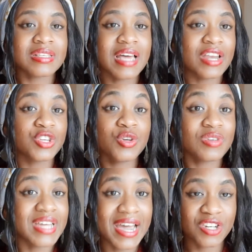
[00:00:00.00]
a new
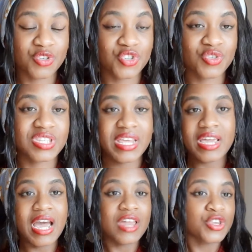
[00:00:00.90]
diet you should
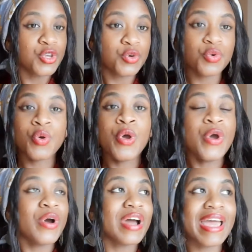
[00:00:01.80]
take, a new
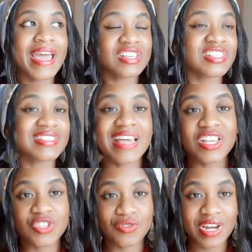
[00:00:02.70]

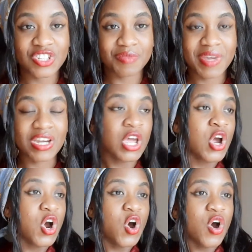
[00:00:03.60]
exercise regimen,
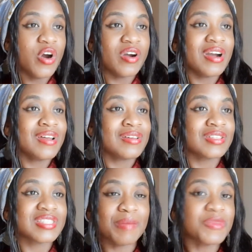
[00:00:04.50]
or
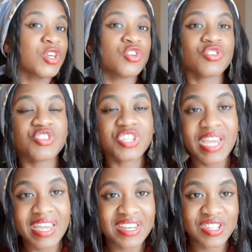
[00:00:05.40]
something you should
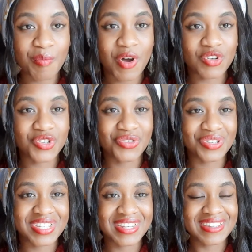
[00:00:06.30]
change about your
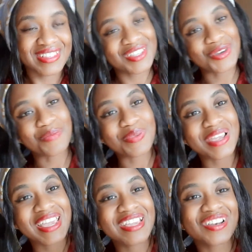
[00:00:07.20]
routine. So
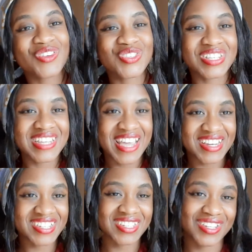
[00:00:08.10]
pay close
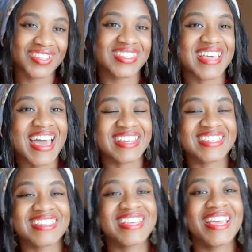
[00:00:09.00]
attention to
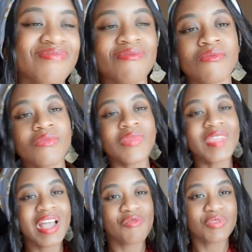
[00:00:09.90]
that.
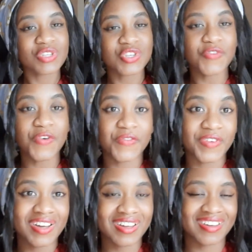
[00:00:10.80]
So for
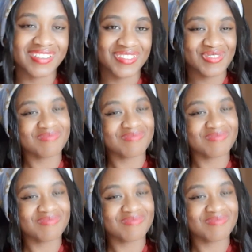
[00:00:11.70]
Virgo,